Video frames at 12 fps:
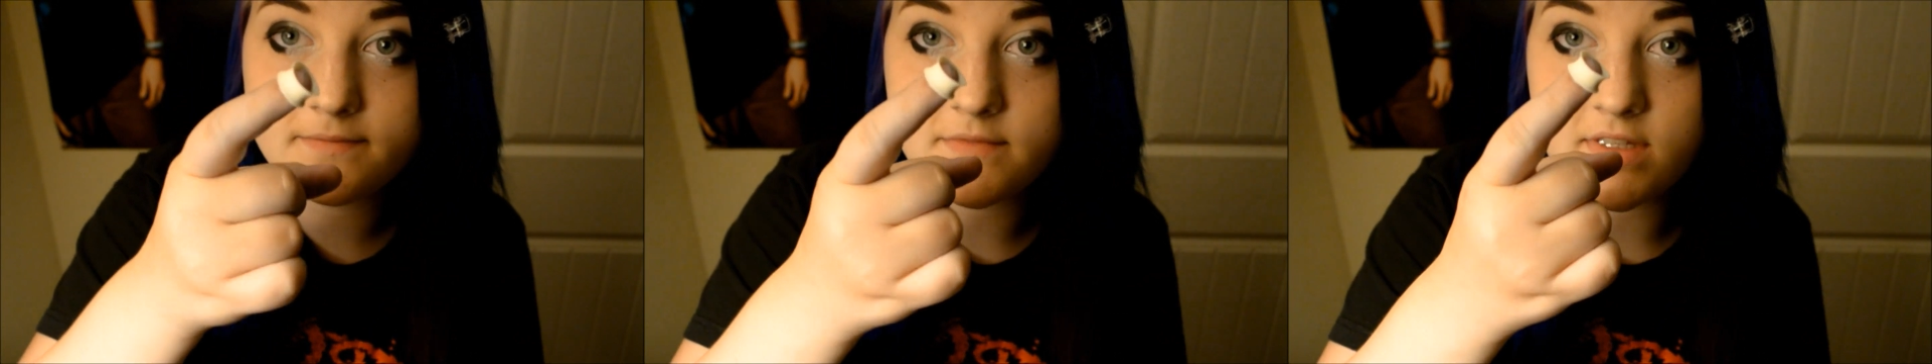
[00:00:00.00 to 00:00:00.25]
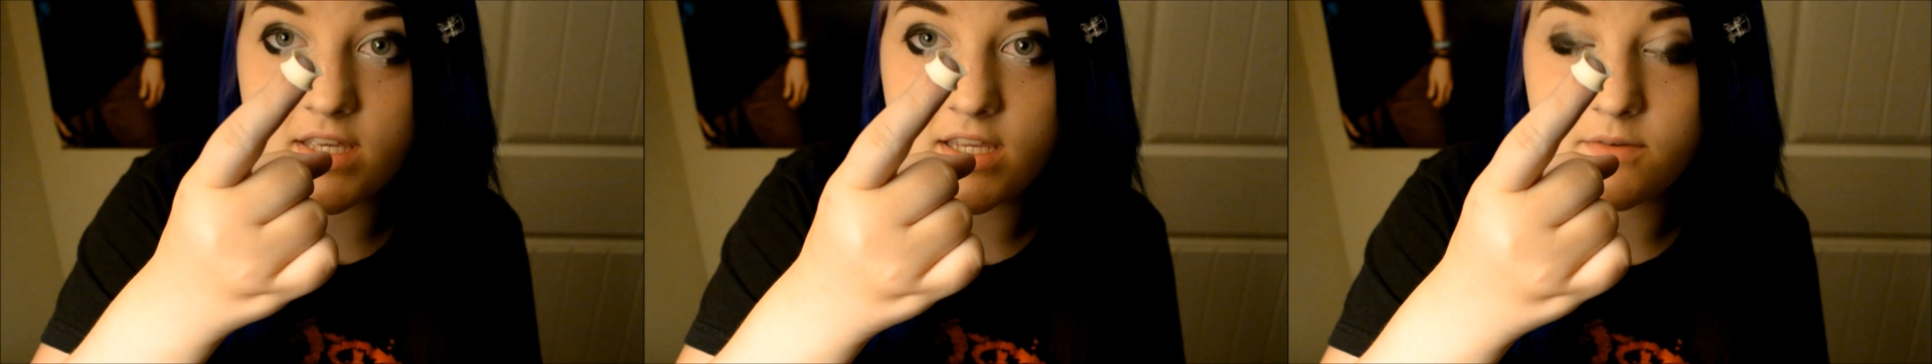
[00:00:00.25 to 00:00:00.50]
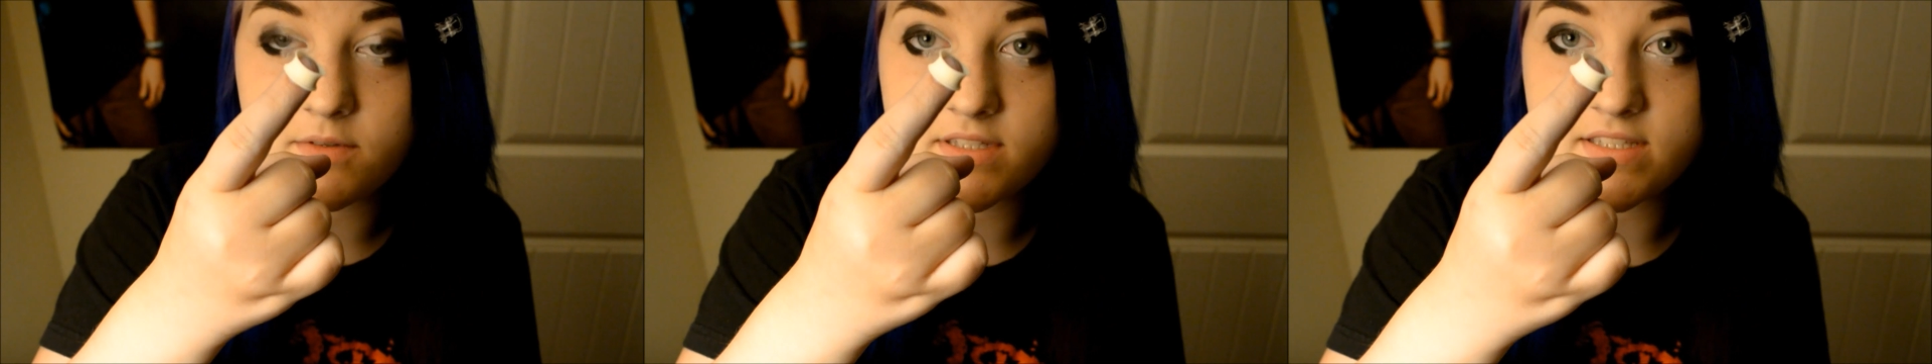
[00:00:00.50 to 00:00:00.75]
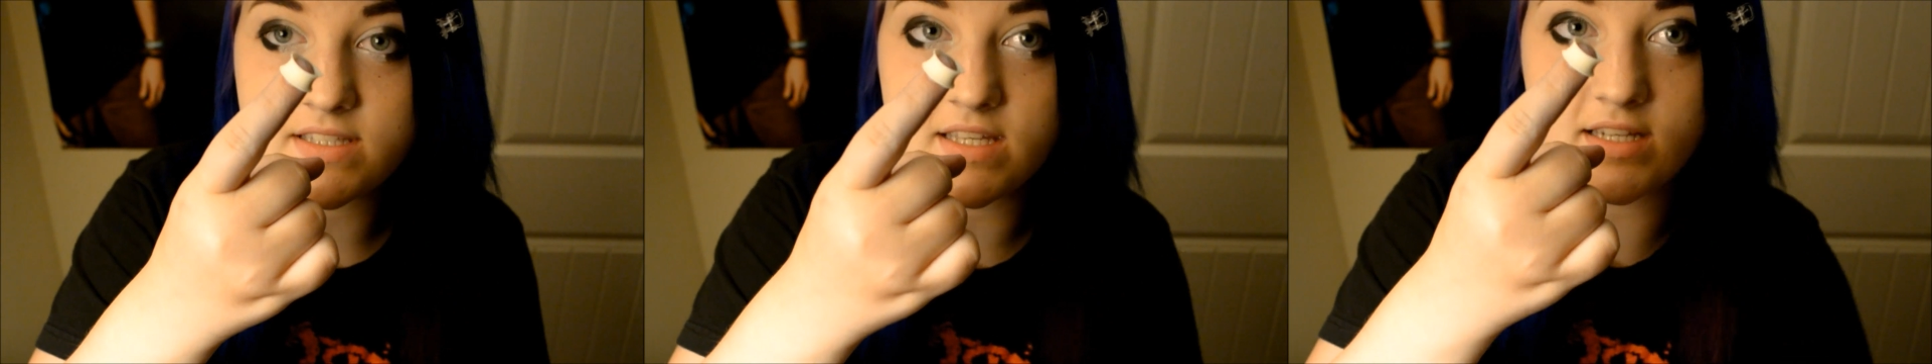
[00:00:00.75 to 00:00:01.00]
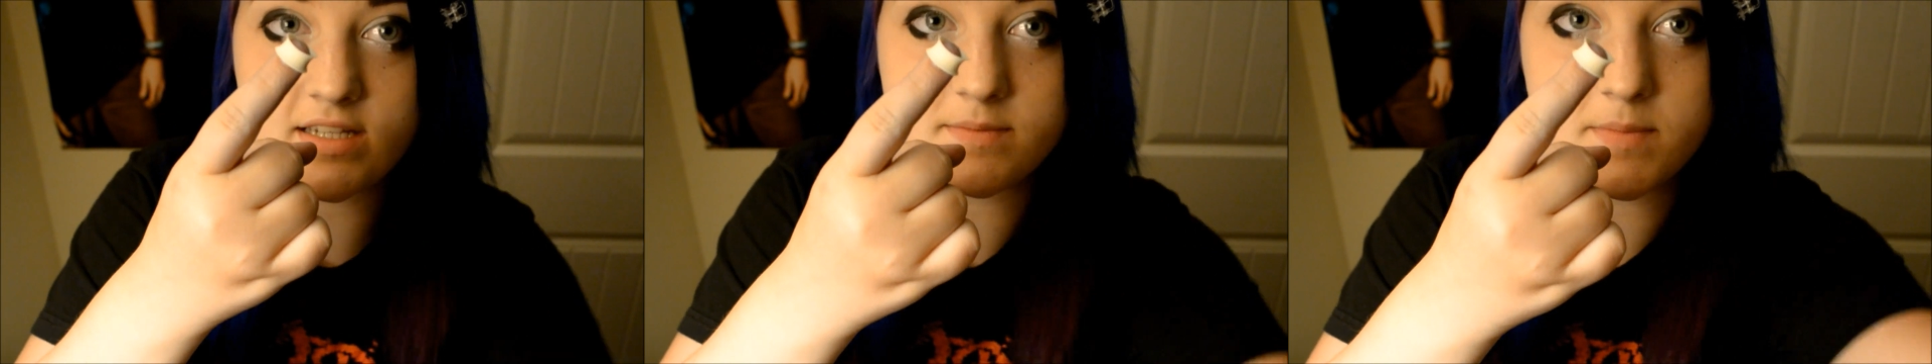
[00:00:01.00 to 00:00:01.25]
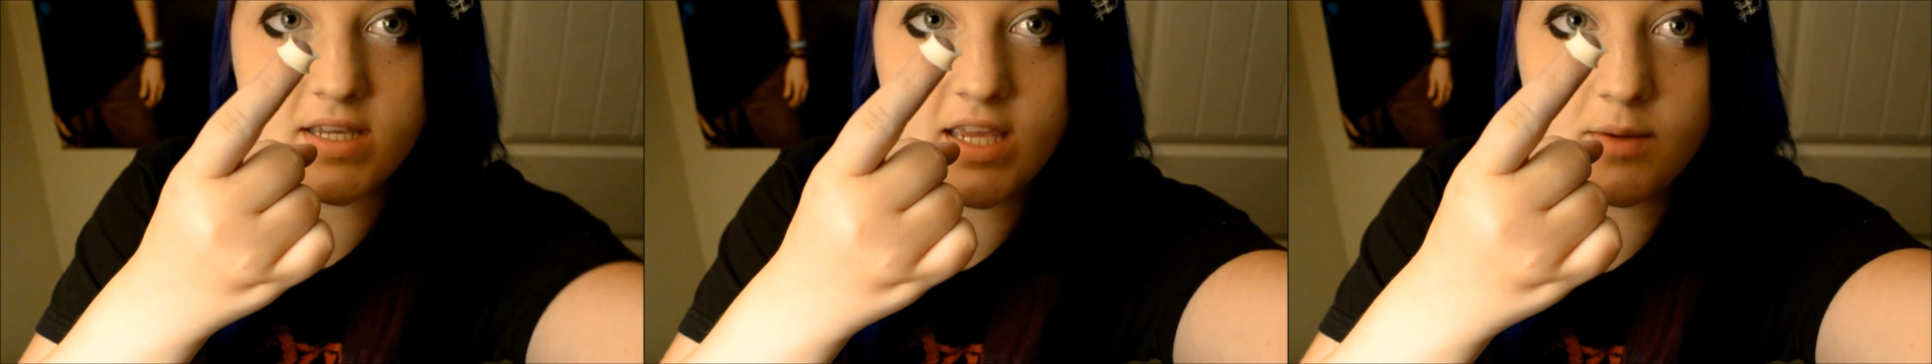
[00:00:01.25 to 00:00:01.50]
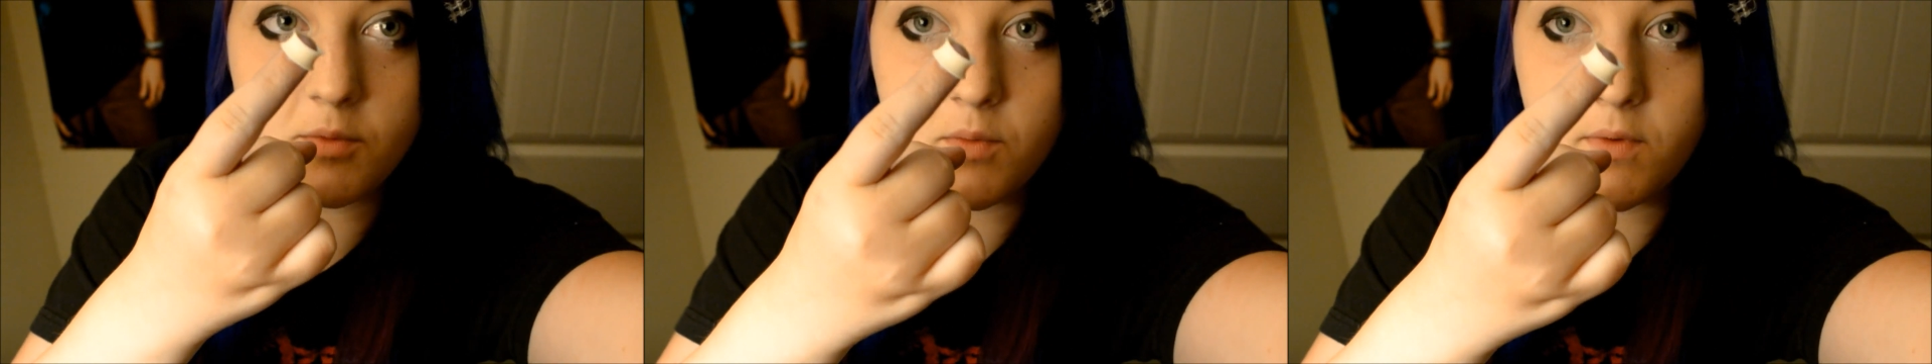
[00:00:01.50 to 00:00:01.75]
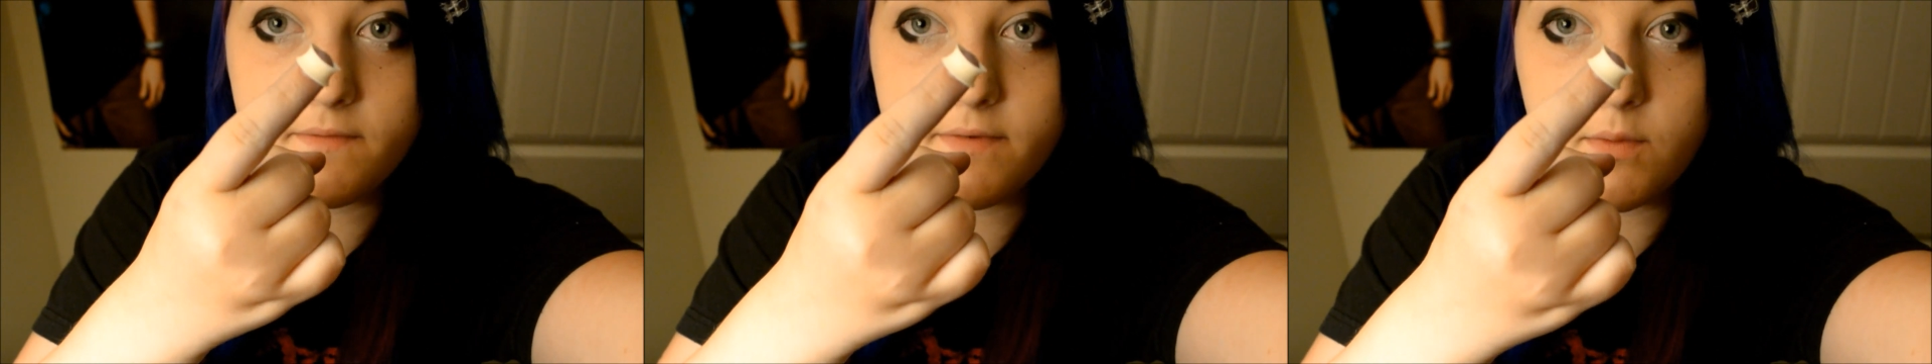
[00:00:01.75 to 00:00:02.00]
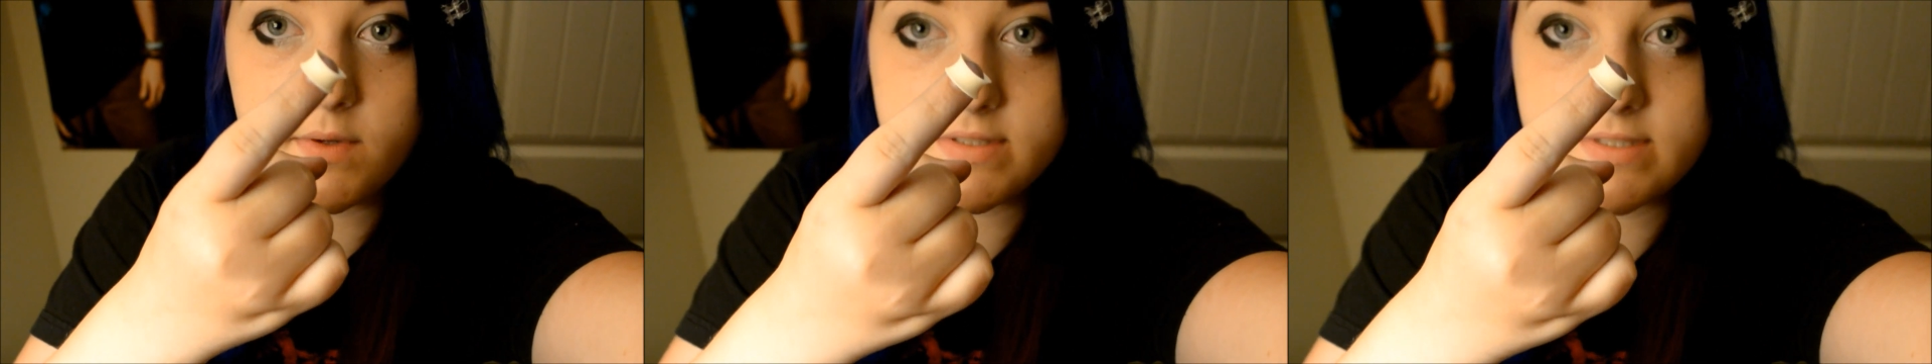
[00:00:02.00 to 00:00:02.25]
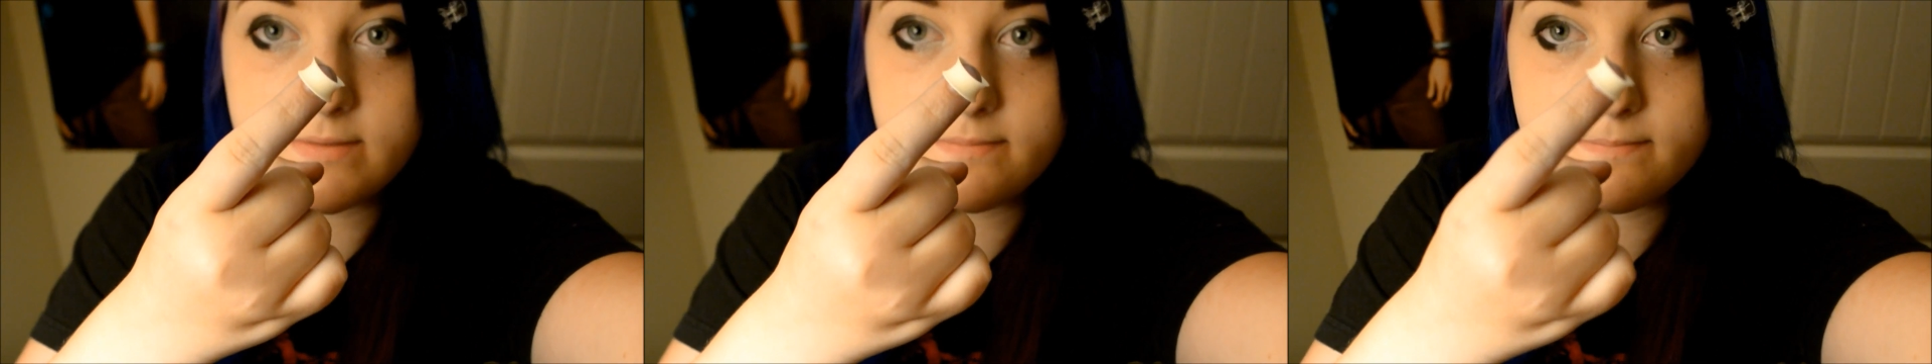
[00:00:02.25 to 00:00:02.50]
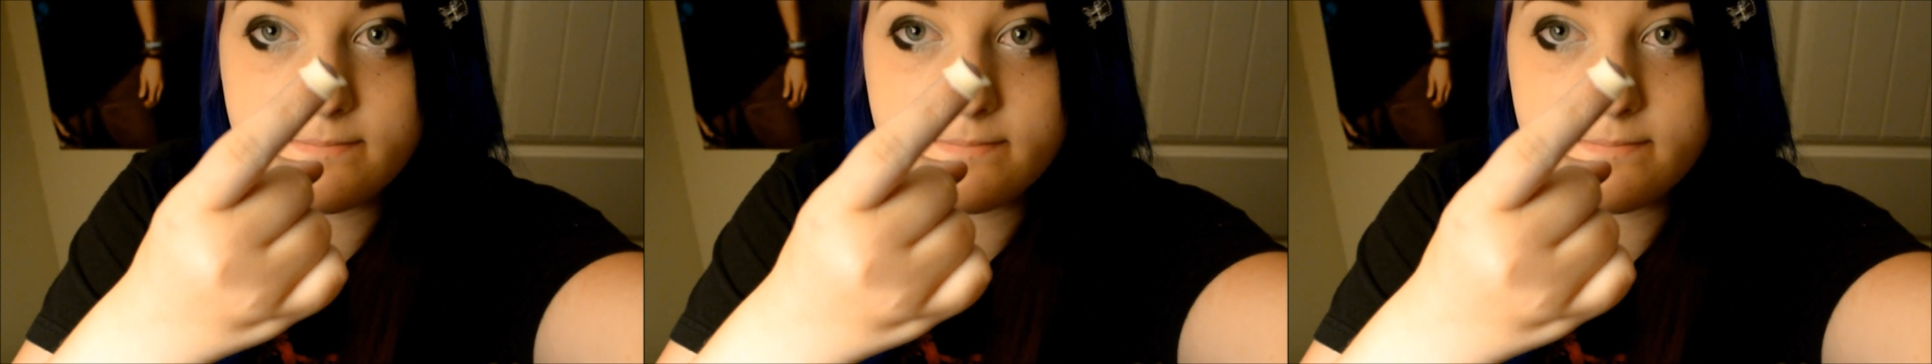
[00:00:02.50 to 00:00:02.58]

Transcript: You can't really see it because my camera won't focus.